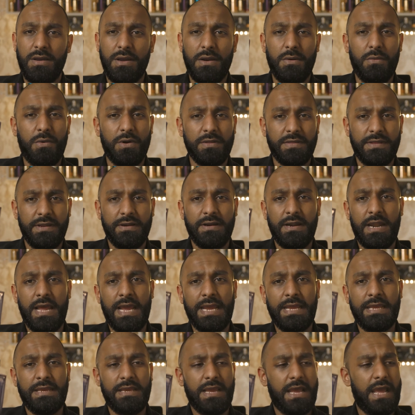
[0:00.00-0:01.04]
what they're
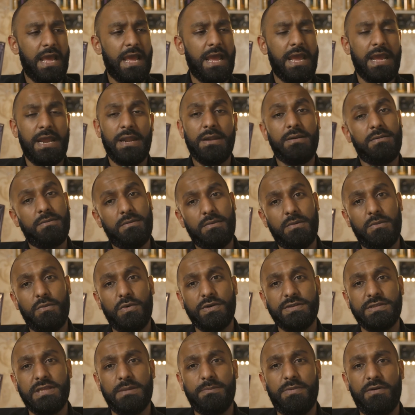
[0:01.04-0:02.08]
like, and
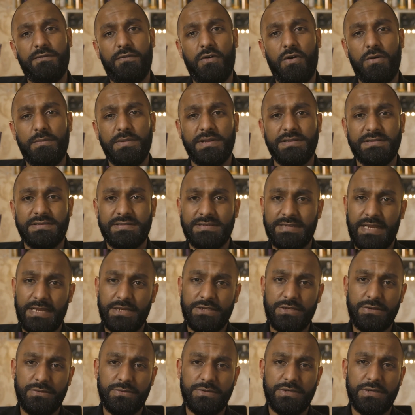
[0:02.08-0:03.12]
what's their performance, stay
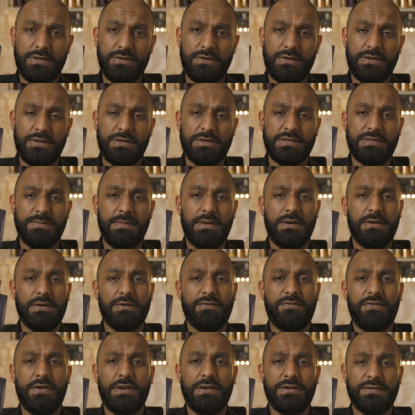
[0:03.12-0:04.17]
tuned to Look Good, Smell Good
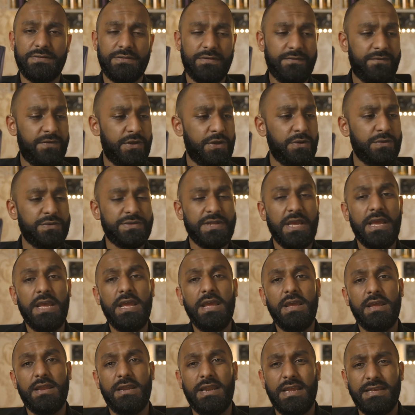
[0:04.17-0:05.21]
Fragrance Reviews.
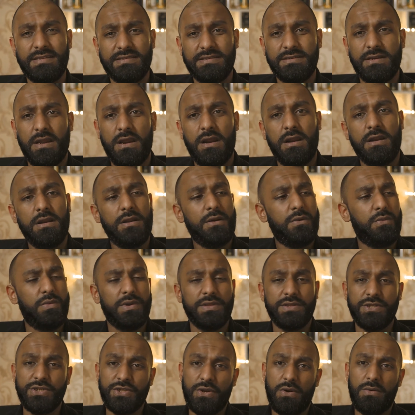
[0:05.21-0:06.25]
Let's start
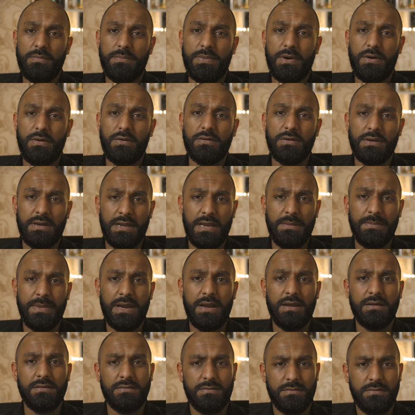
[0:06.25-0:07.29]
with Jean-Paul Le
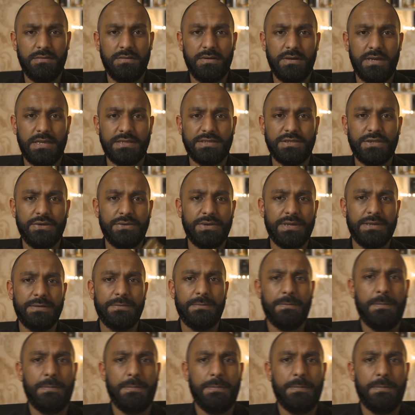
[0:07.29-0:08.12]
Mal. Let's do it.